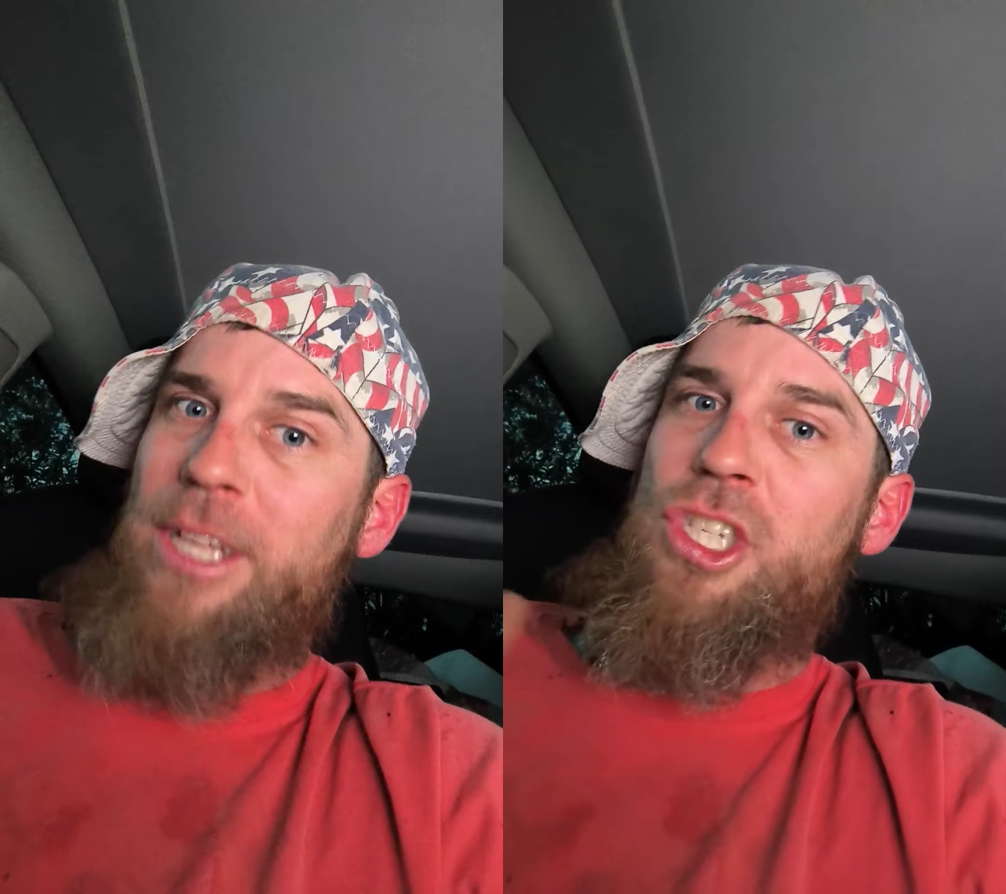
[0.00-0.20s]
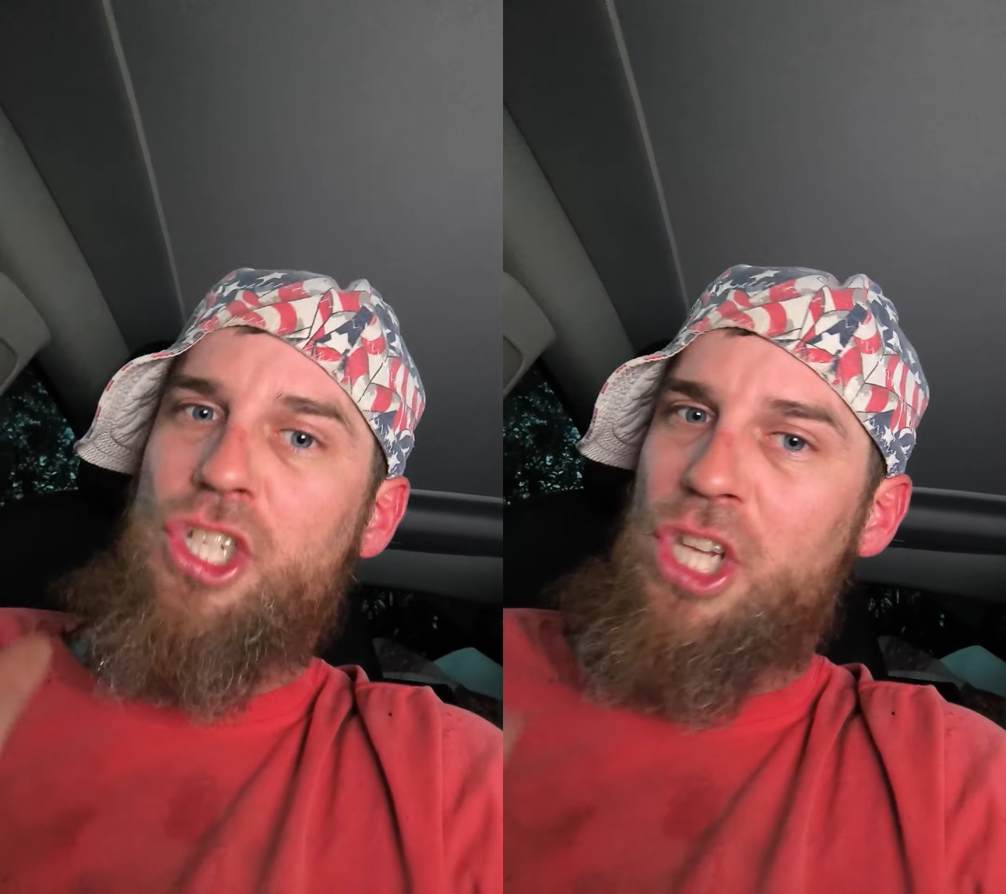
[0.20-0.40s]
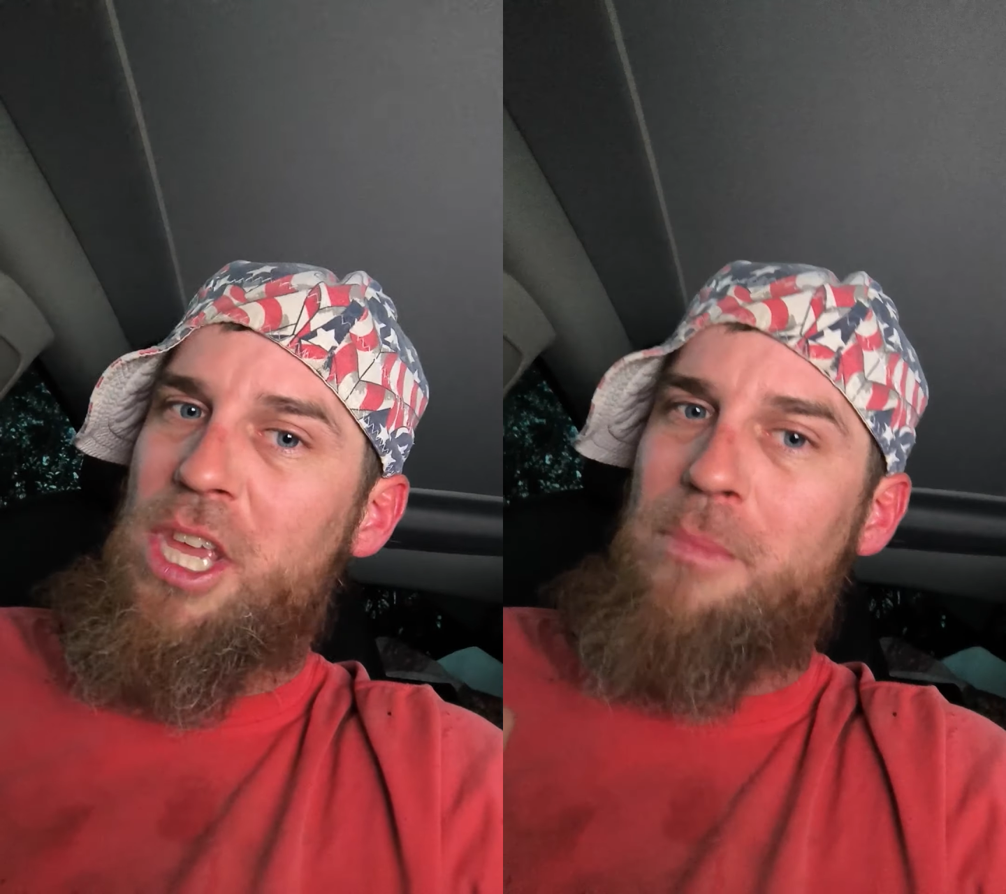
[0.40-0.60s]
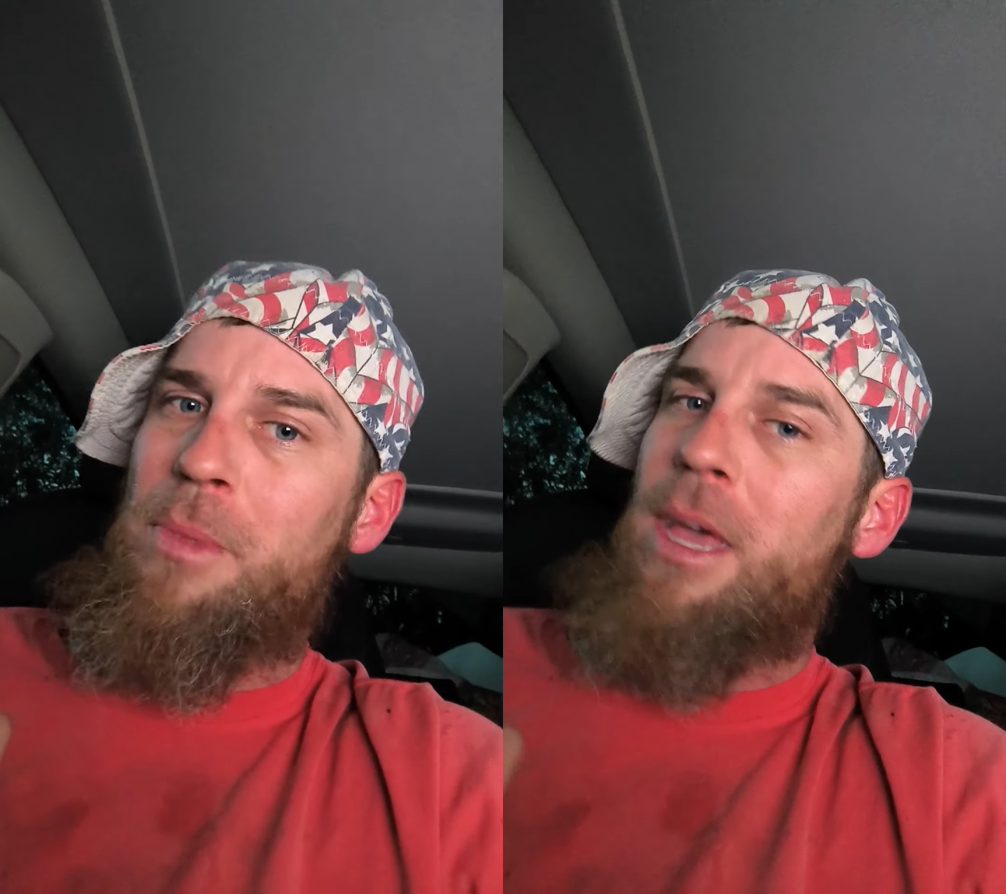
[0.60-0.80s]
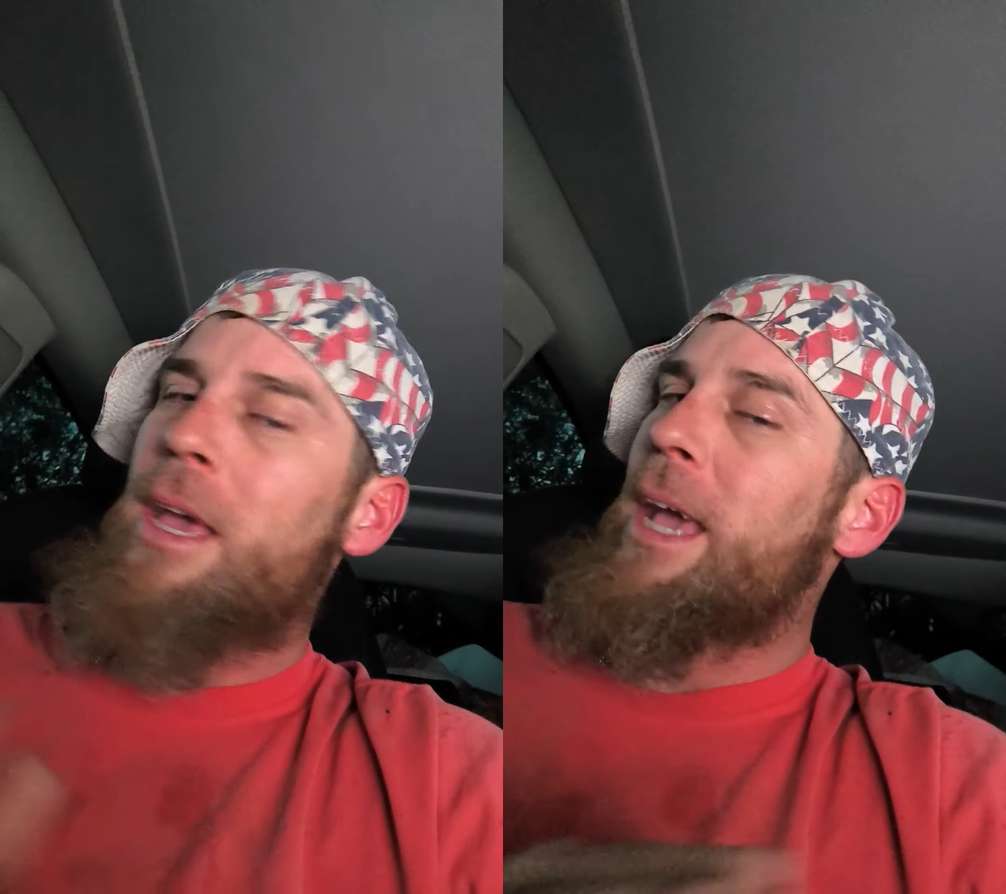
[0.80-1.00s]
It's
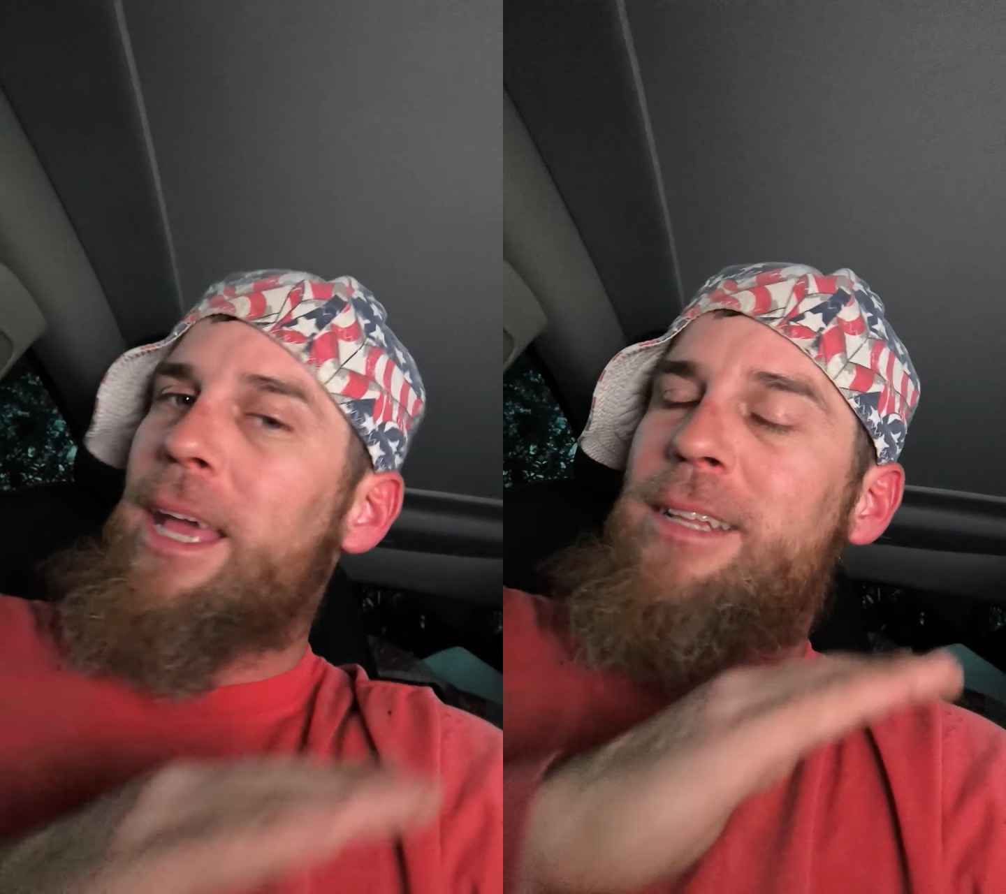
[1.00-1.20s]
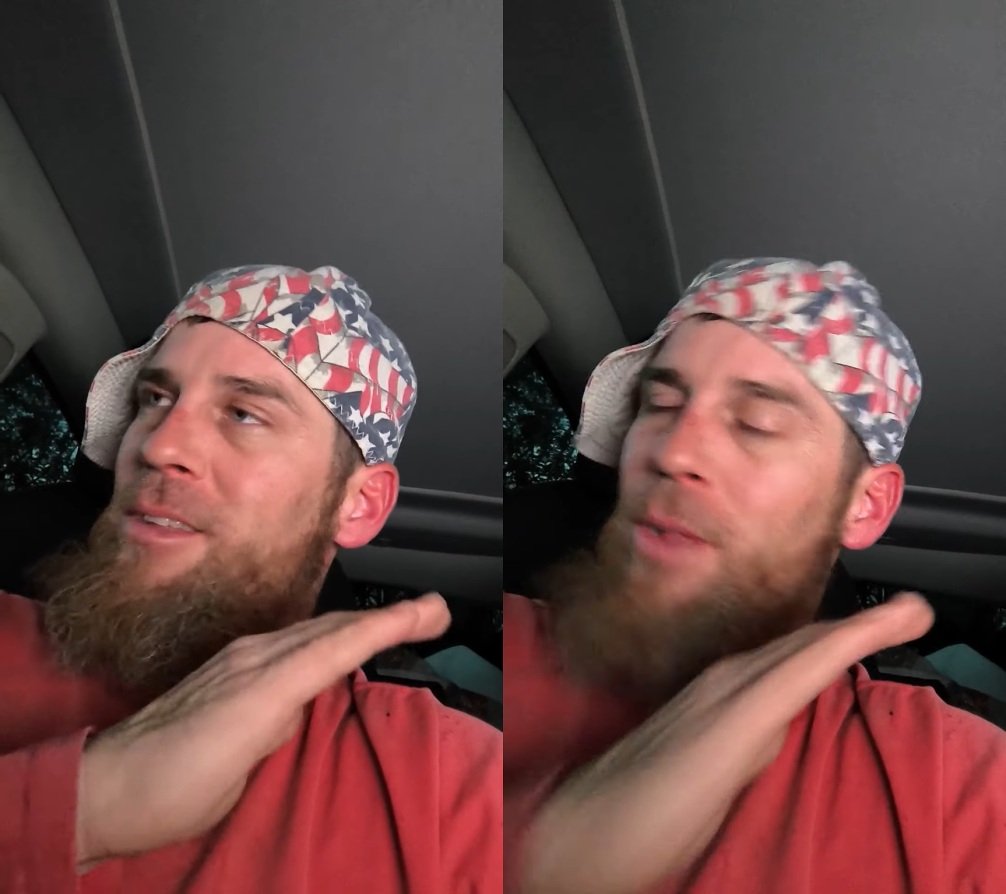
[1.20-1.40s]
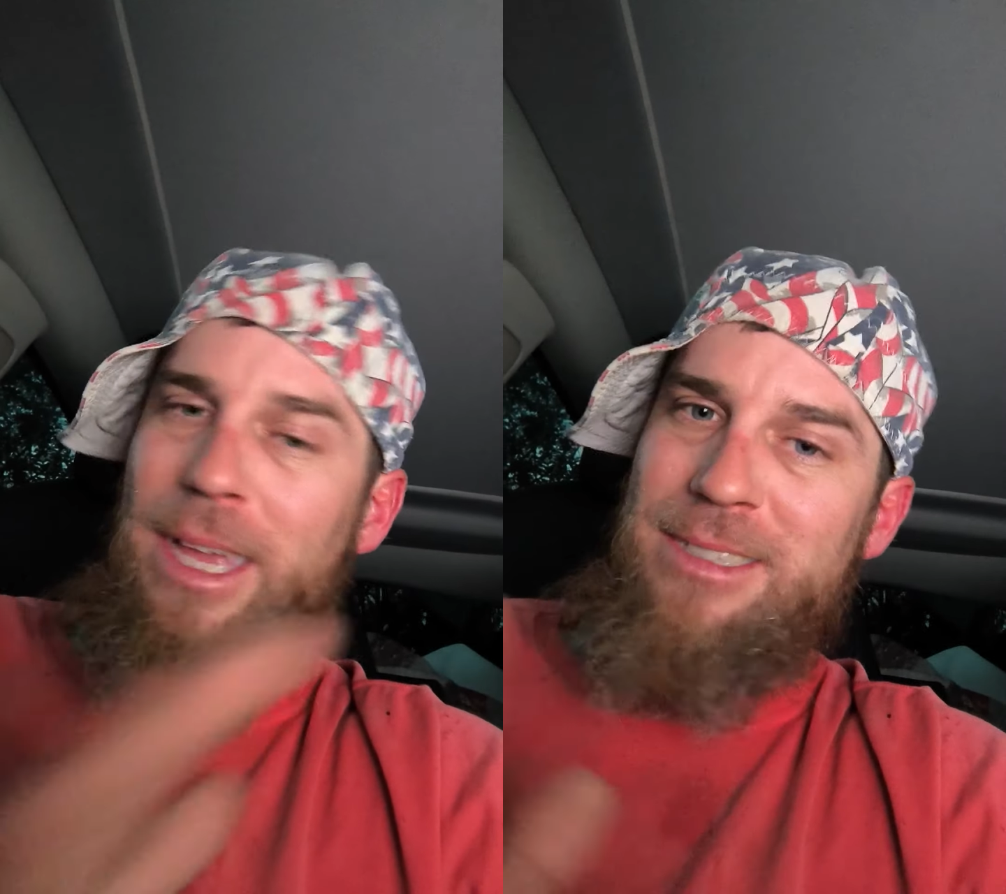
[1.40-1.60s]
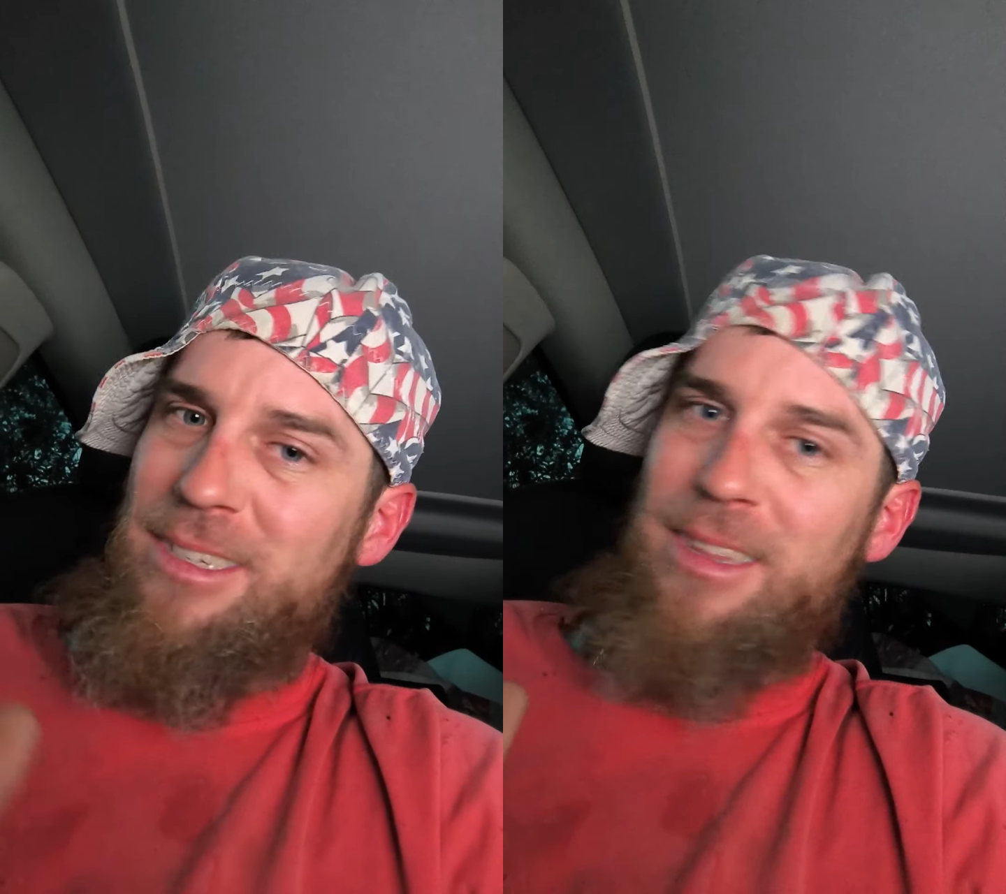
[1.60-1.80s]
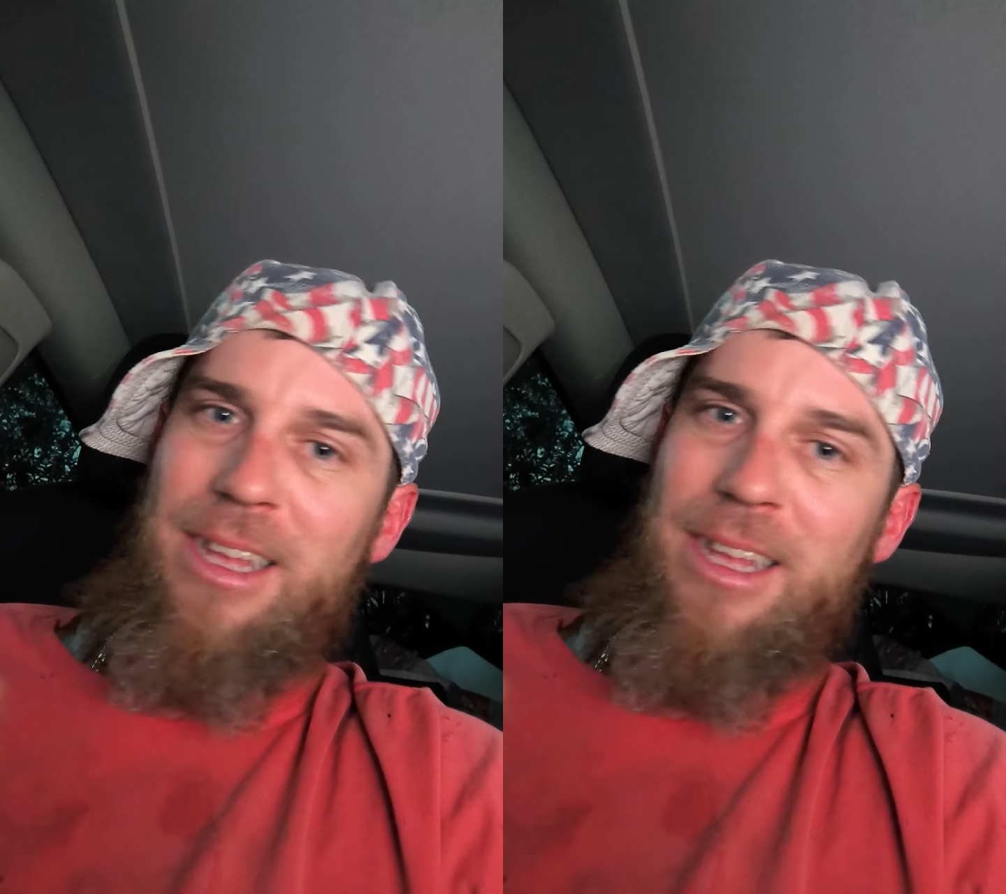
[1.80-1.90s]
cheap and it's lazy.